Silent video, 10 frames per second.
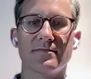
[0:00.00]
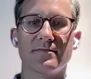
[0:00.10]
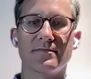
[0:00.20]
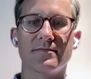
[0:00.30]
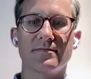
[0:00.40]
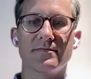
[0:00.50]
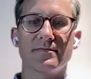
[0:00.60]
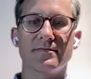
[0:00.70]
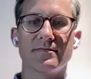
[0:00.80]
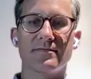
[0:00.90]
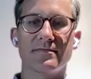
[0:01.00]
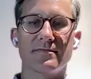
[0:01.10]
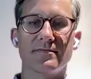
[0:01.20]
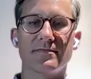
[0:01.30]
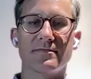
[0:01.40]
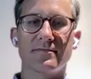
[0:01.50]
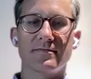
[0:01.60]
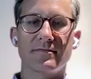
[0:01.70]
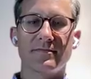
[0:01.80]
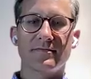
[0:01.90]

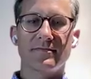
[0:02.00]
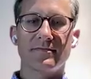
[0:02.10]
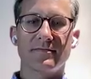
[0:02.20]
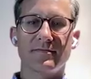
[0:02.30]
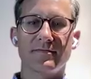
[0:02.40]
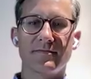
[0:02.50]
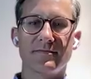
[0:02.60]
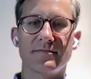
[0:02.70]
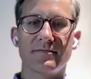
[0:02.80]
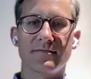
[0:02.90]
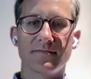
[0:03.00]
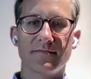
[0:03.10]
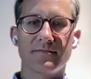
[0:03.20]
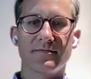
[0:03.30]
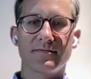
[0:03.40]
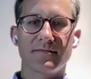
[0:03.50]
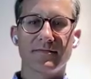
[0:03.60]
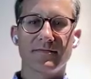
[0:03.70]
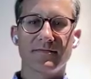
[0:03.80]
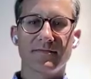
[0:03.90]

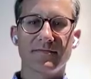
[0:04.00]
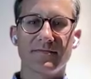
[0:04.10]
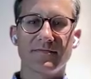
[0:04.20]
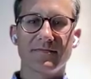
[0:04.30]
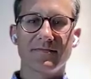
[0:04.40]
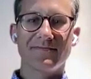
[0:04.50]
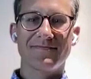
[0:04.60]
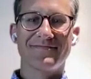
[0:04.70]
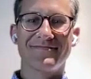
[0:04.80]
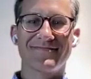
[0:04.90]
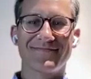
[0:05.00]
(not speaking)